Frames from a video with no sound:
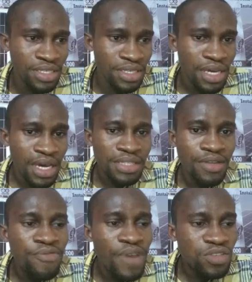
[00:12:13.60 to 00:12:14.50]
the
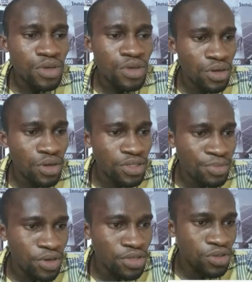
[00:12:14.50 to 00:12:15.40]
first question the mirror is
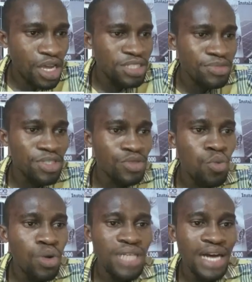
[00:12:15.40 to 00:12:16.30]
going to ask me is what
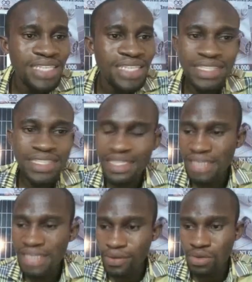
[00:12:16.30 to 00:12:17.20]
are the entities I want
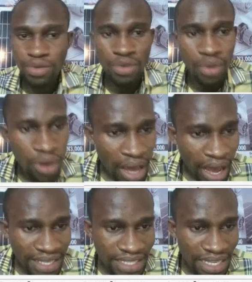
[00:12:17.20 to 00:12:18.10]
to mirror. I
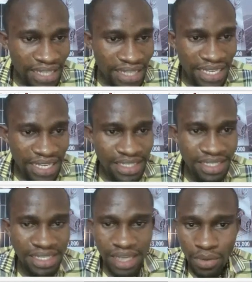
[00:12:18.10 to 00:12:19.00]
select the entities I
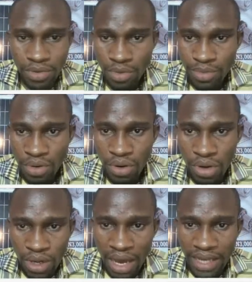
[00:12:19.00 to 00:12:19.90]
want to mirror,
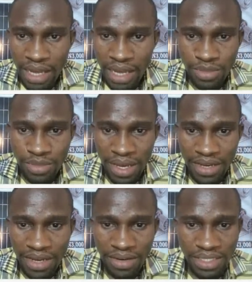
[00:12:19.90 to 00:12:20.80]
either with my green
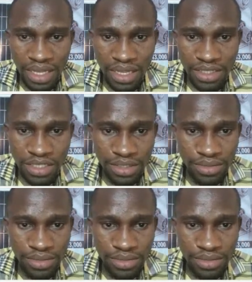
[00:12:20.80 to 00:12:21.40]
selection.